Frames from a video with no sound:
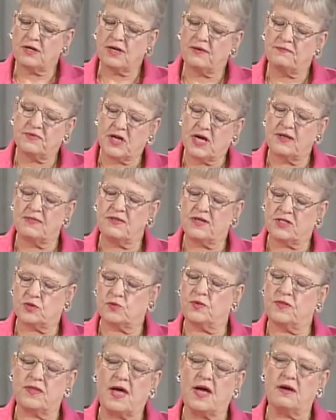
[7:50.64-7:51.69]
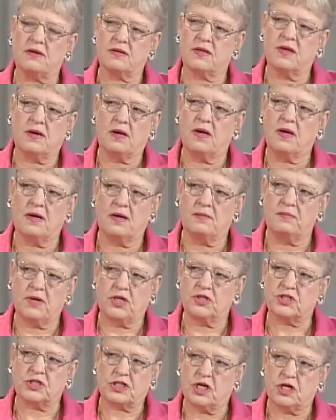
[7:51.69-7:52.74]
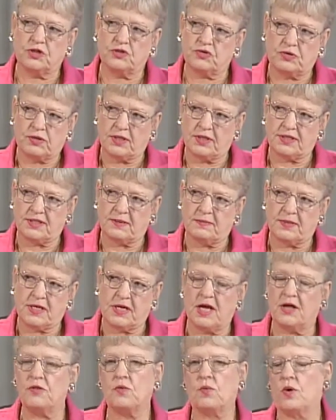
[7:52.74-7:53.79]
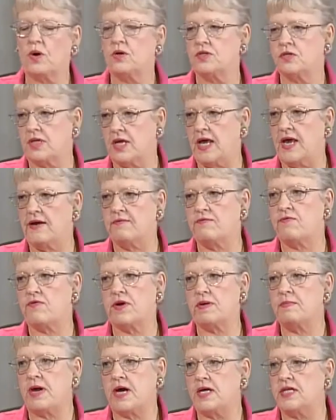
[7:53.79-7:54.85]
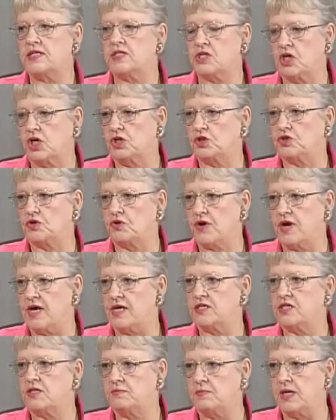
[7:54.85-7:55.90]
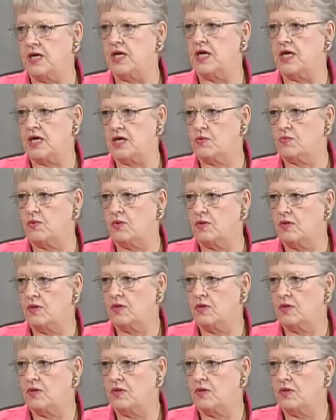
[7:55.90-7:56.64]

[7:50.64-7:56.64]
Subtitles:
have done this without multiculturalism. In other words, everybody's culture has to be equal.